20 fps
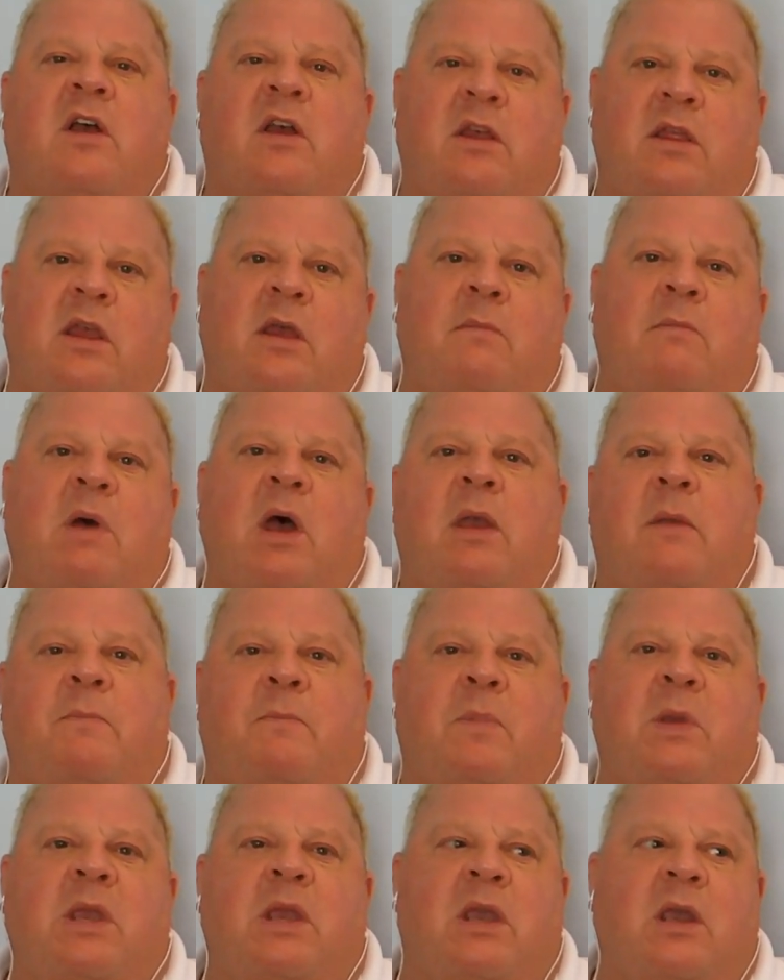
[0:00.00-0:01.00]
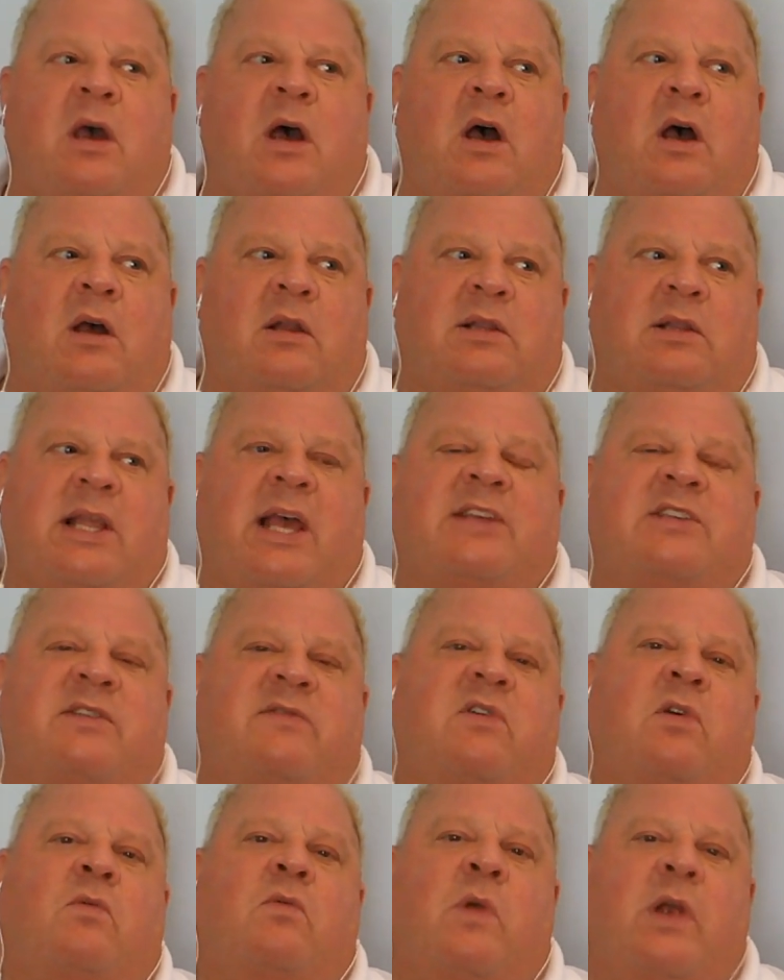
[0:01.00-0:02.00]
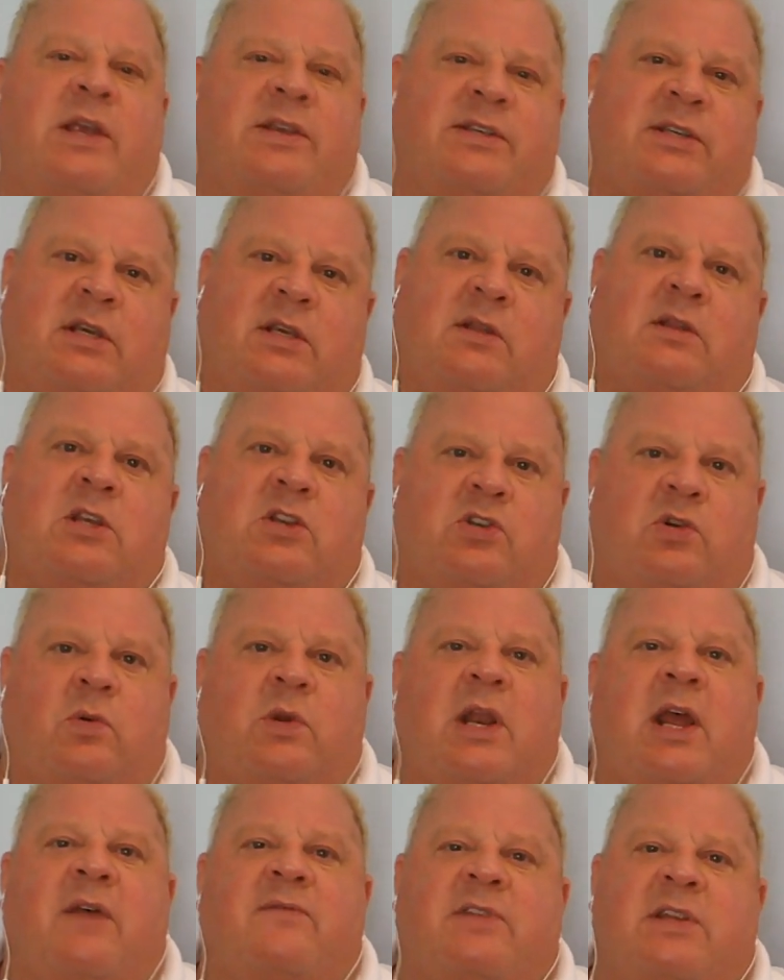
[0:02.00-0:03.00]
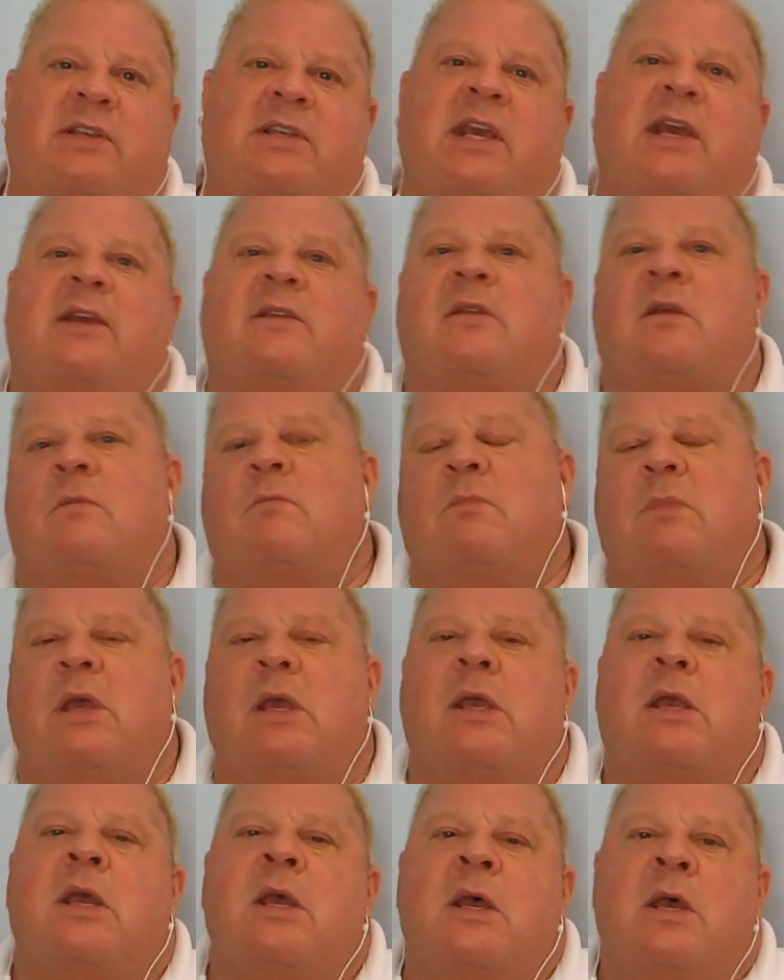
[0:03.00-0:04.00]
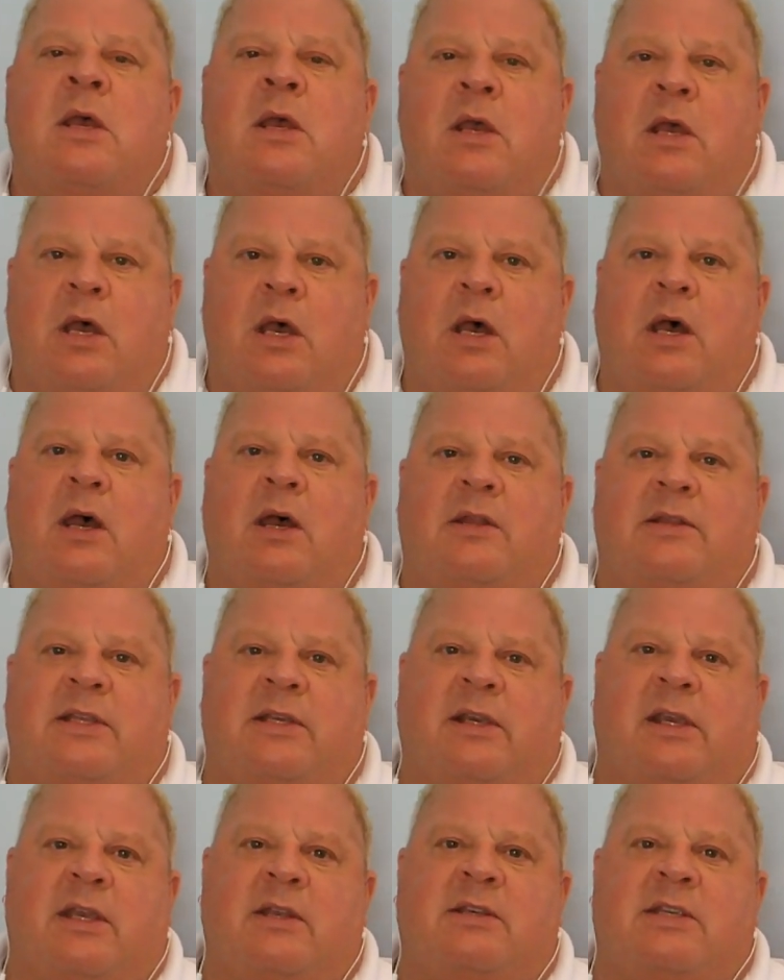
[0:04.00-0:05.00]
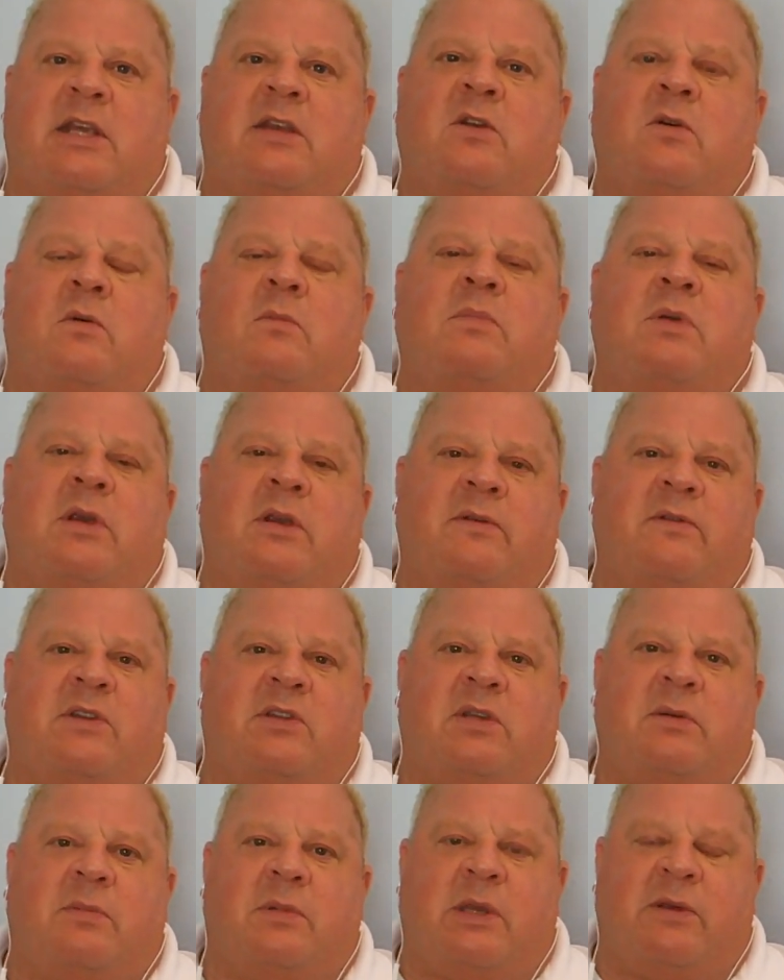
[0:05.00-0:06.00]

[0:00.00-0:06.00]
there might be less of a risk that you would have to take than me to continue to be